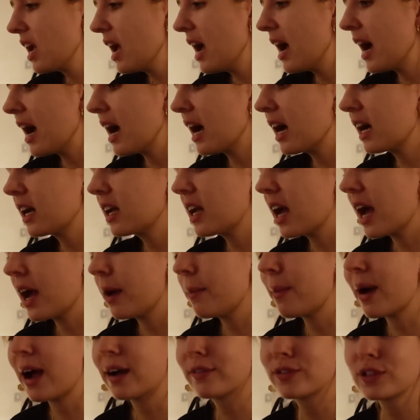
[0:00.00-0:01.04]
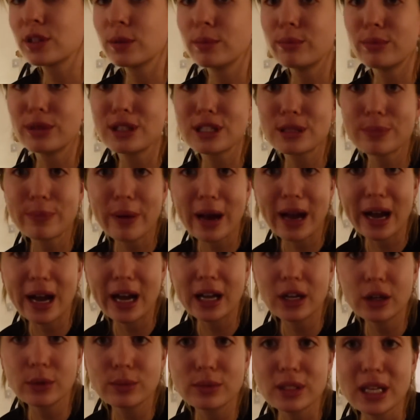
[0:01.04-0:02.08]
I have some mince
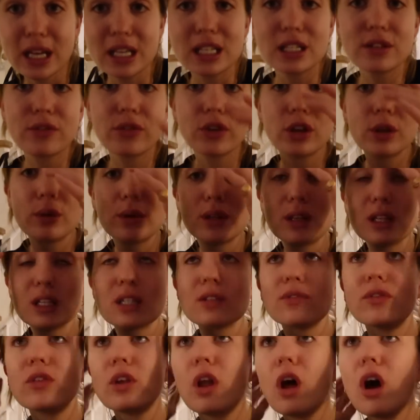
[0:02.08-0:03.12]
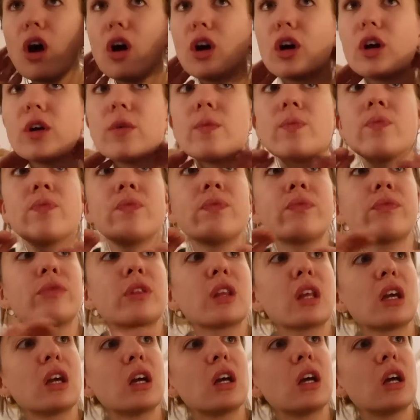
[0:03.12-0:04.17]
pie updates for you in this vlog.
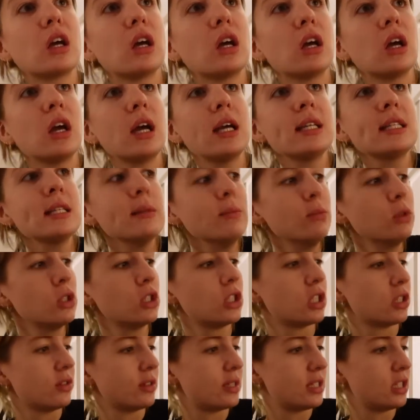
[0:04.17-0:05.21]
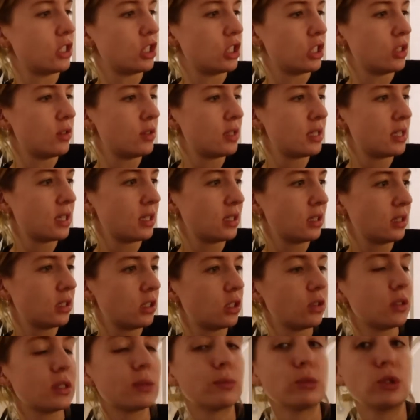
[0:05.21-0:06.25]
Is it Monday or is it Tuesday?
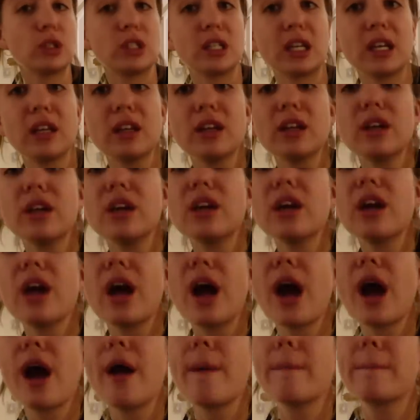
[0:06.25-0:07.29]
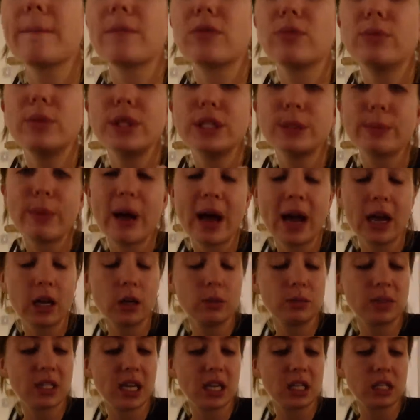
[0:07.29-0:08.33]
No, it's Monday. Mince pie
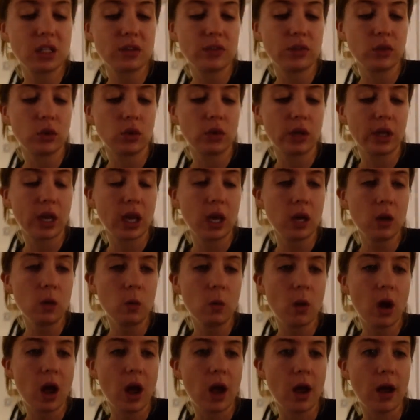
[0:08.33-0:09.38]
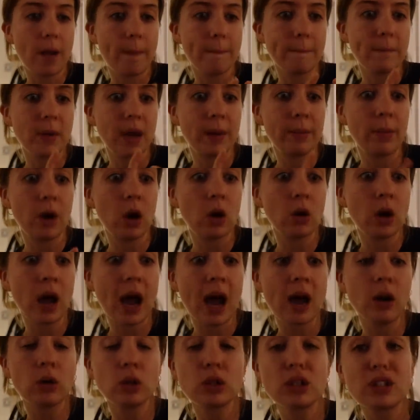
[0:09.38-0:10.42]
updates for you. I'm
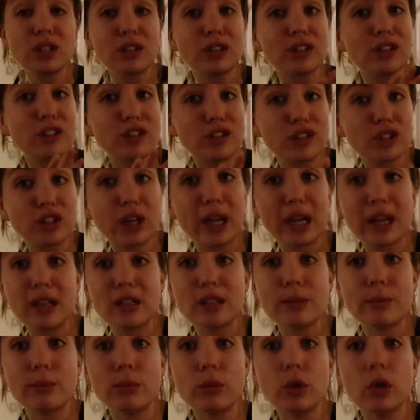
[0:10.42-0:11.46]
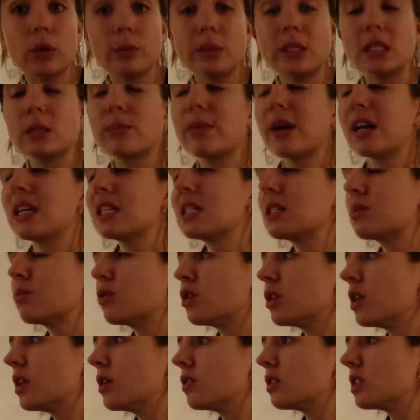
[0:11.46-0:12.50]
also going to try and get some more mince pies
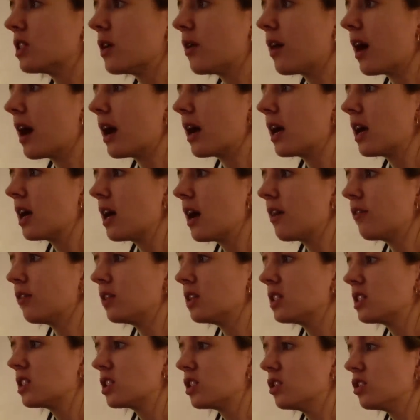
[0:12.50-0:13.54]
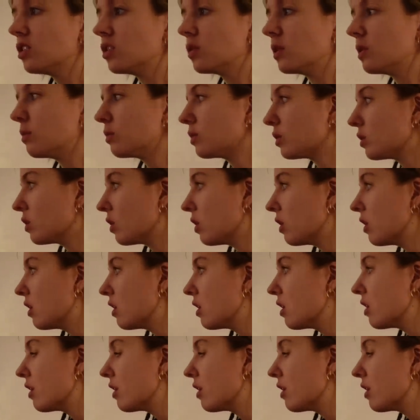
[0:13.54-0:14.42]
tomorrow, so I have an excuse to eat more.